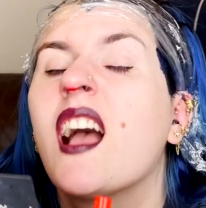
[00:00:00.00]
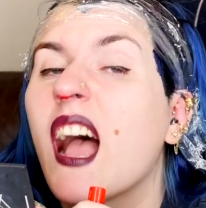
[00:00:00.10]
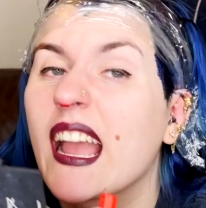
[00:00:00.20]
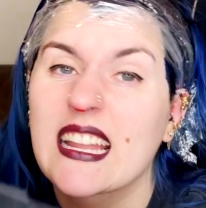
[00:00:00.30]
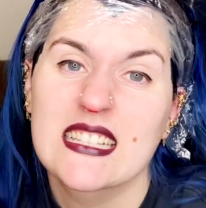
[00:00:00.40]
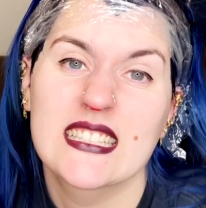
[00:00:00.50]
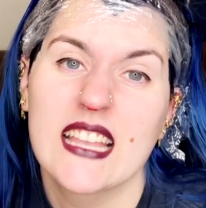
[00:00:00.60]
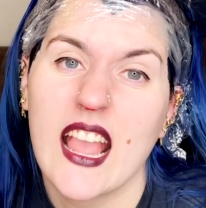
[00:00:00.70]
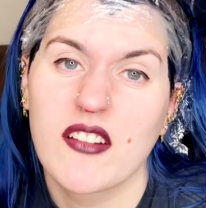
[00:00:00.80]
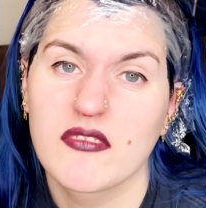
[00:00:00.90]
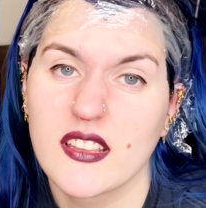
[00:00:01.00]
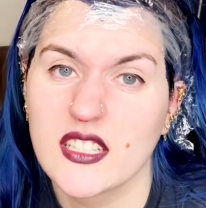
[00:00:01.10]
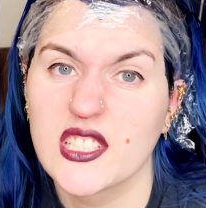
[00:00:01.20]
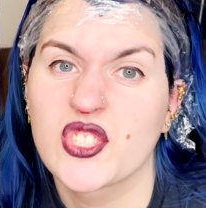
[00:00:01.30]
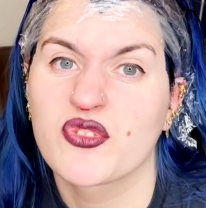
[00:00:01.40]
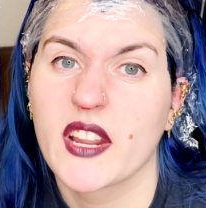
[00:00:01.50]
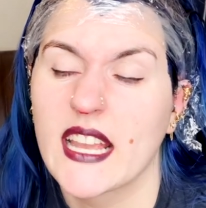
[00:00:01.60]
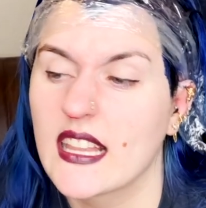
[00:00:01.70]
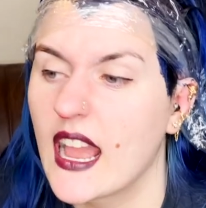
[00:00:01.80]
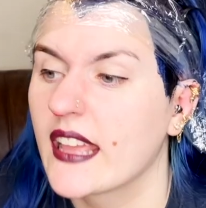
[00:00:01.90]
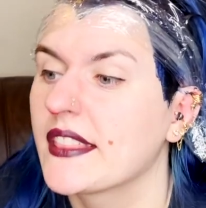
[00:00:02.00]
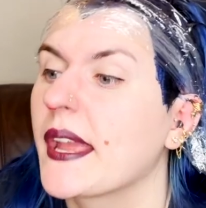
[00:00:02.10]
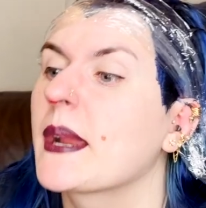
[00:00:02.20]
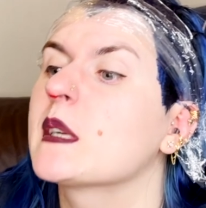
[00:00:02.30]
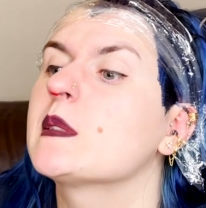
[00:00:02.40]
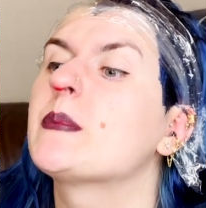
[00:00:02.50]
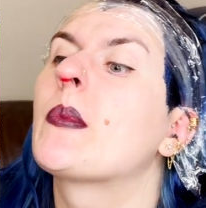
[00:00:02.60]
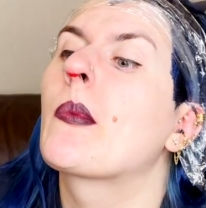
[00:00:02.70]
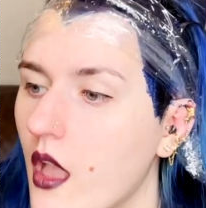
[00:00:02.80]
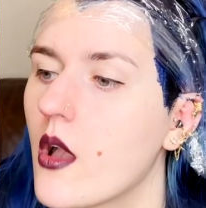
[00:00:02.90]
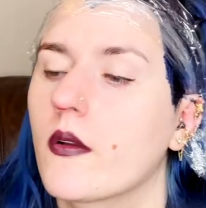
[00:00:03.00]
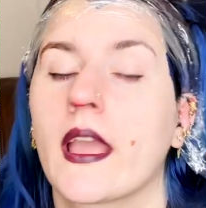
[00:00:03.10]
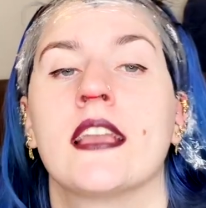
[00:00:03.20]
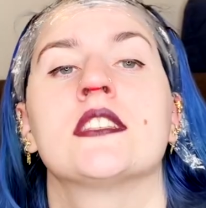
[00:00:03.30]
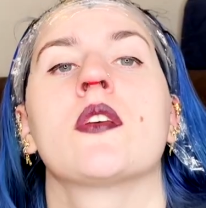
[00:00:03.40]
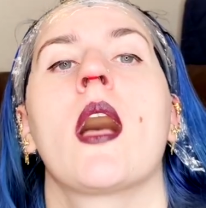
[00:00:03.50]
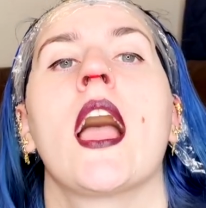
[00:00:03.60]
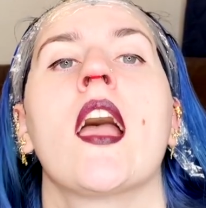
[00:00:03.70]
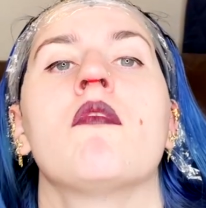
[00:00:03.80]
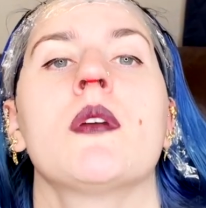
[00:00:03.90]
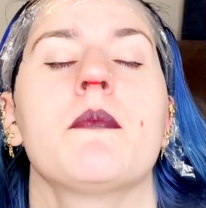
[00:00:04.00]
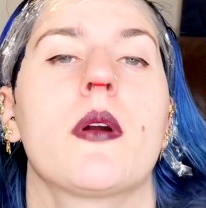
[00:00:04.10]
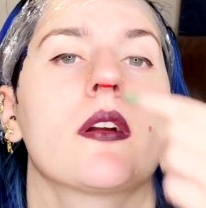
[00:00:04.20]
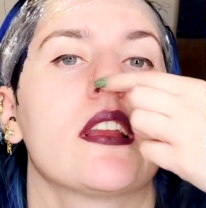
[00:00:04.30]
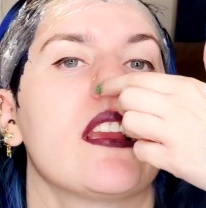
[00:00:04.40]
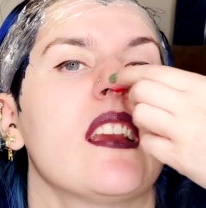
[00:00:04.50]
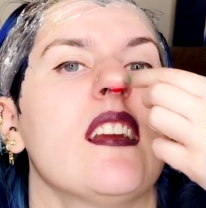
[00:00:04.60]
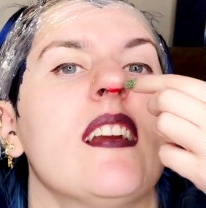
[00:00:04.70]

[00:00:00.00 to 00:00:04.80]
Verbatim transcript: I can see a really straight line there. Okay, so I have my marking.